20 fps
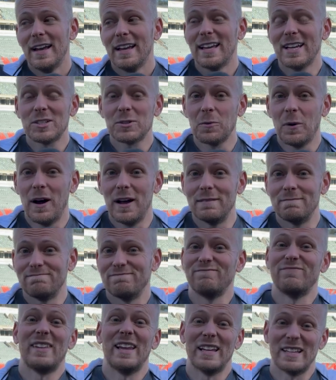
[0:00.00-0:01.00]
Guess what?
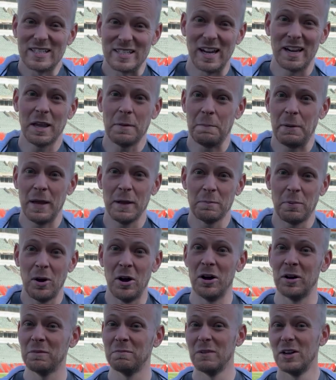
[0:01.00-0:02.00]
suck at ping
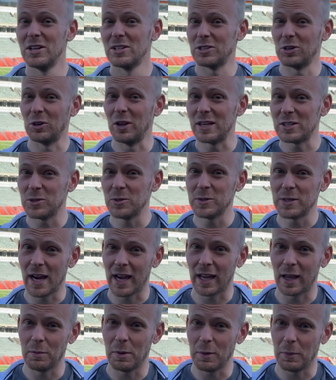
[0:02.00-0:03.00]
pong. So guess who's
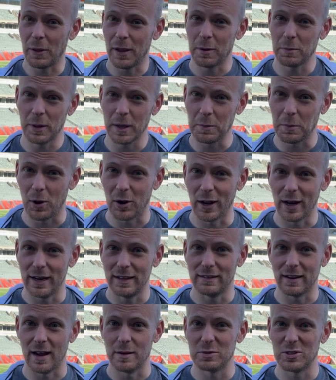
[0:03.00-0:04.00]
not going to be playing ping pong
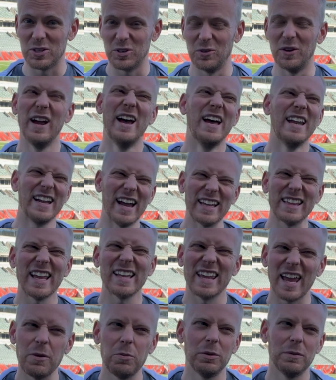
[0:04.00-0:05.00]
anytime soon? Not
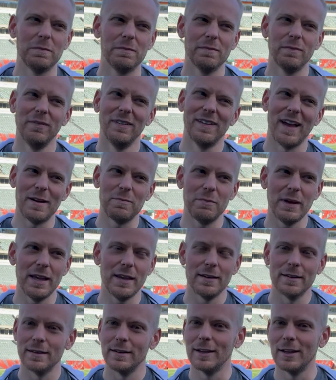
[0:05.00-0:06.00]
that they would let me,
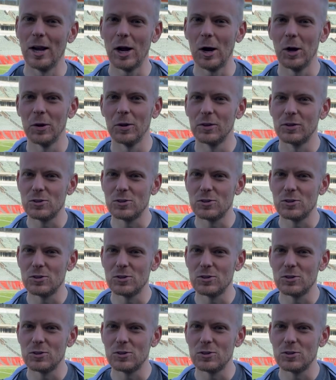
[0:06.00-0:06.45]
you know.